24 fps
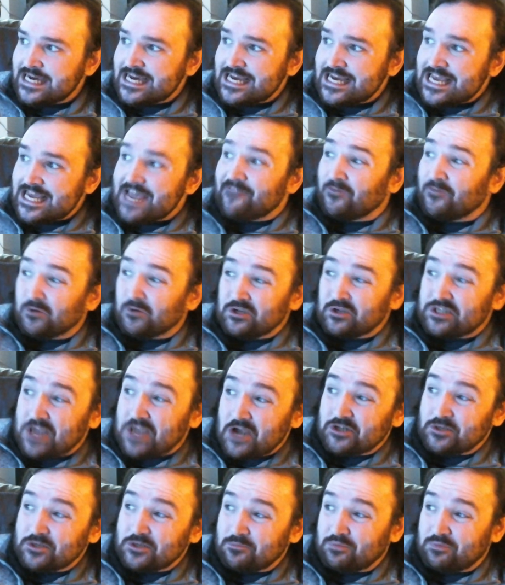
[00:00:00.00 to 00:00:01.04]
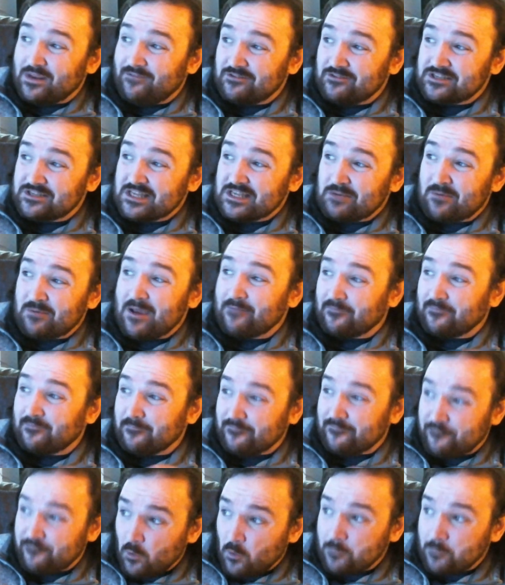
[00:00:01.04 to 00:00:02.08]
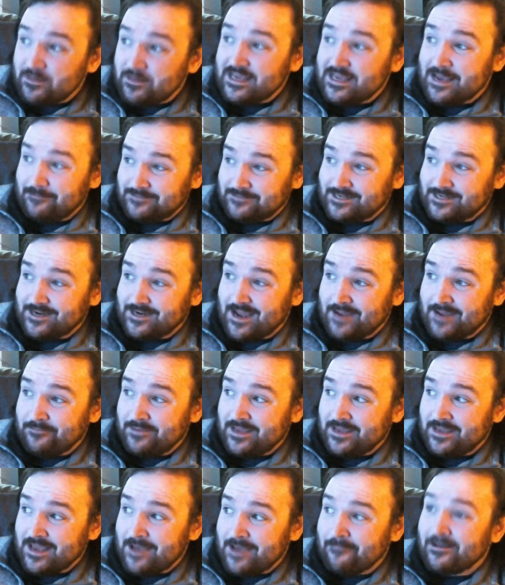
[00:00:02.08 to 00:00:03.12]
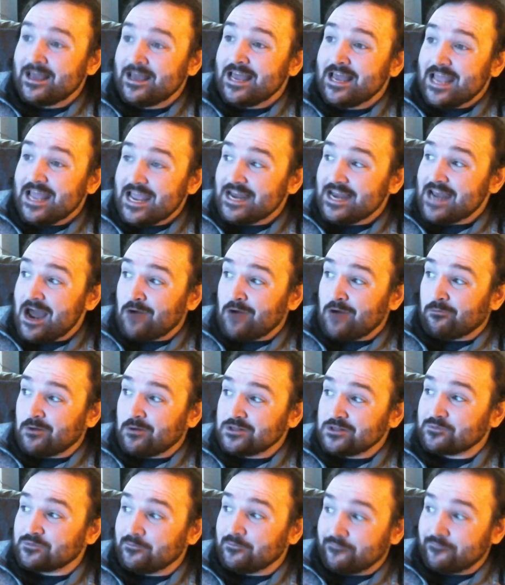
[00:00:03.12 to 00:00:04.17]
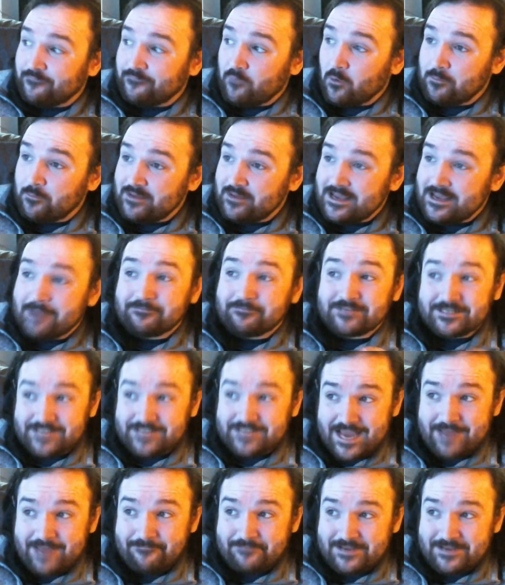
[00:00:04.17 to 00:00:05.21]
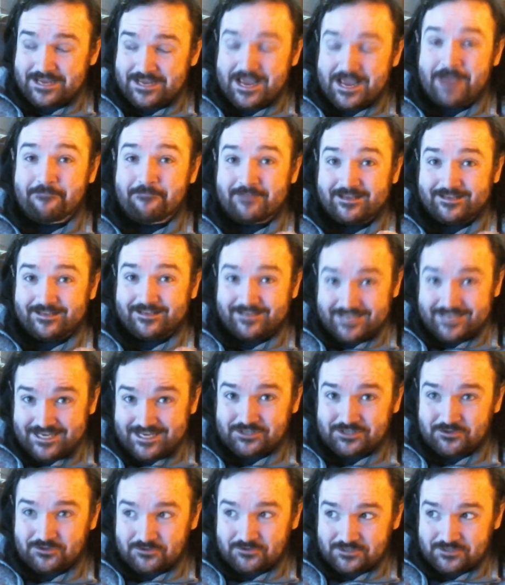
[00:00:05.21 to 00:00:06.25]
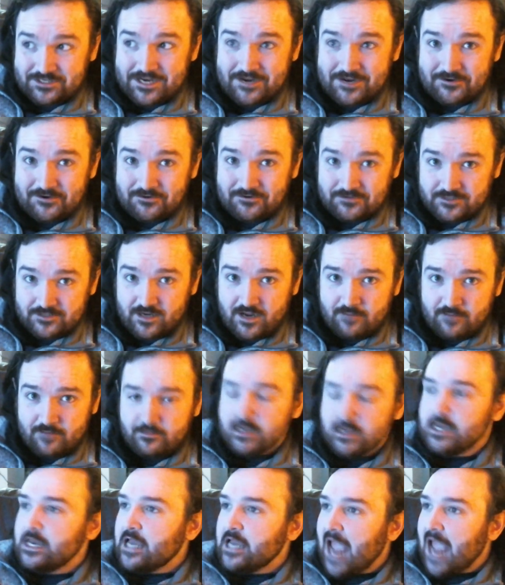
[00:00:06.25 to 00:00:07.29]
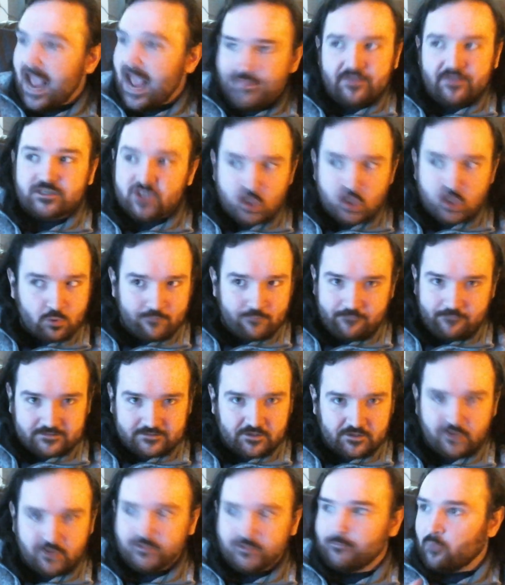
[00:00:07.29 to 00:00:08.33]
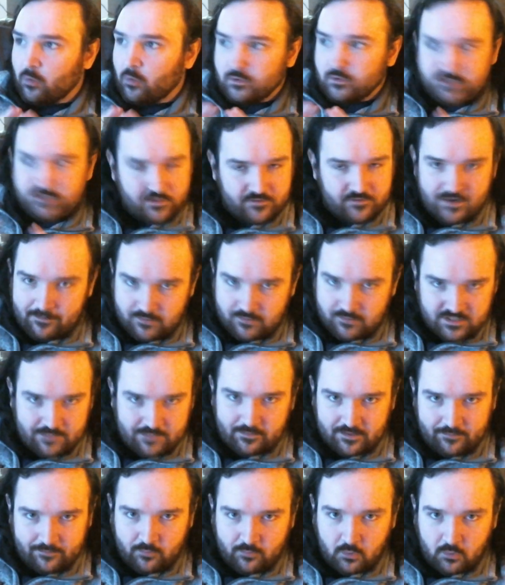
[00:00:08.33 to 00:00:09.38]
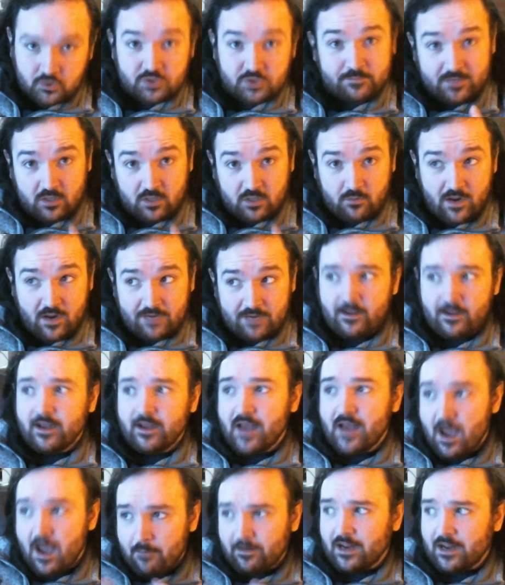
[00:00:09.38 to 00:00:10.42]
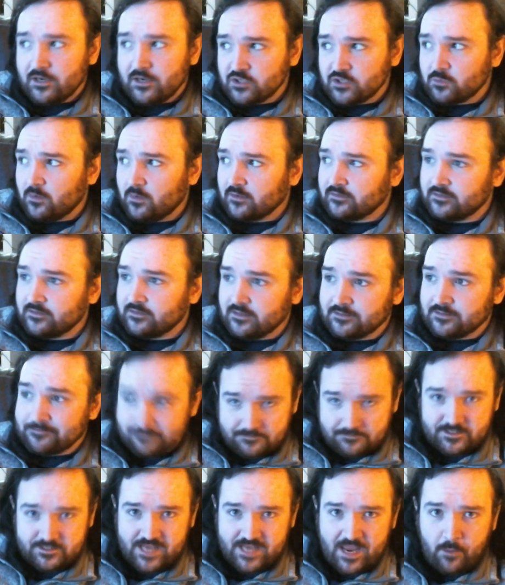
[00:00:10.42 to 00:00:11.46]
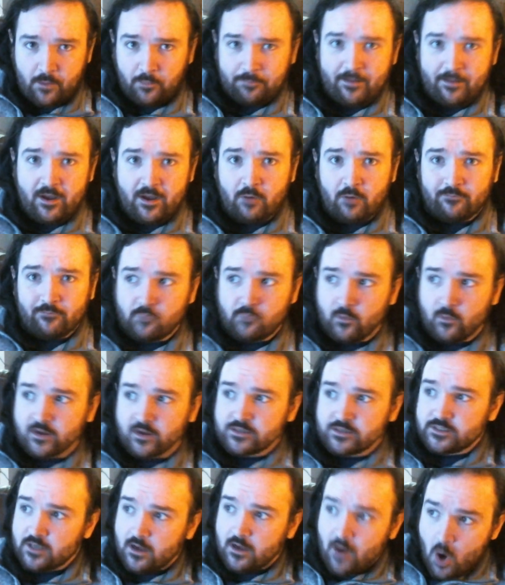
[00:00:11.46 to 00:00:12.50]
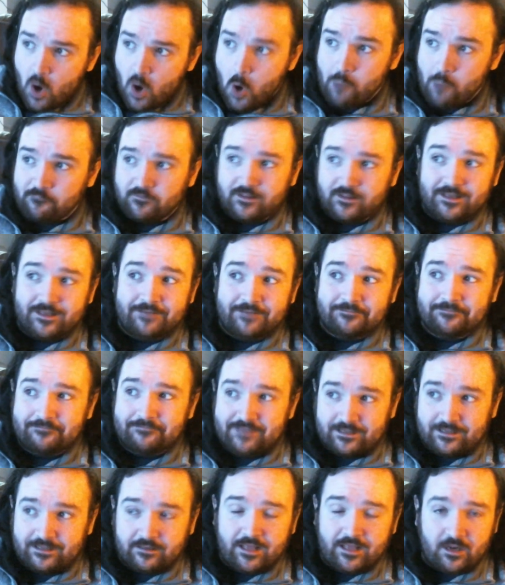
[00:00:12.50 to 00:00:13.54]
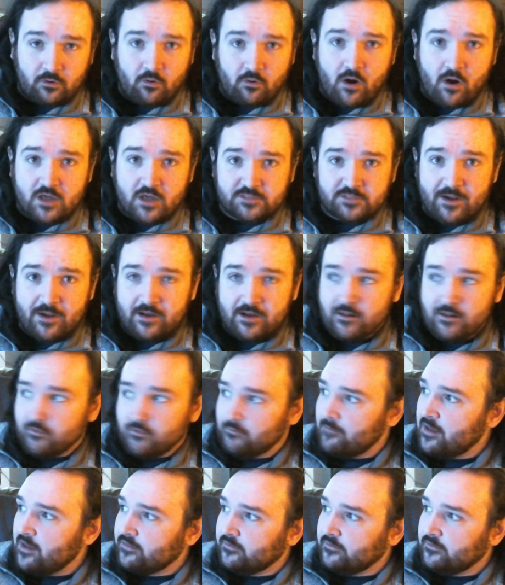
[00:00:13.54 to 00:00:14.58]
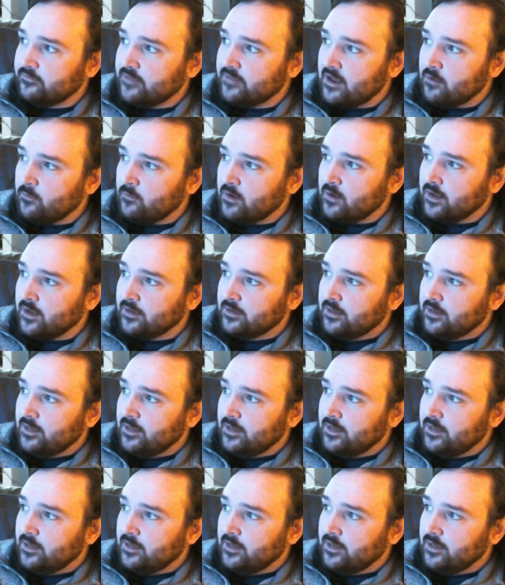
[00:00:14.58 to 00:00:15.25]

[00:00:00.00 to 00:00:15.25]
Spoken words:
If your discussion previously ran from 4 p.m. to 9 p.m., it now runs from 4 p.m. to 10 p.m. Eastern Standard Time. And this is all reflected on the boards. All the numbers up on the board should be correct by now, but I just wanted to say it with my own voice. Hopefully, it'll get across by another method that way.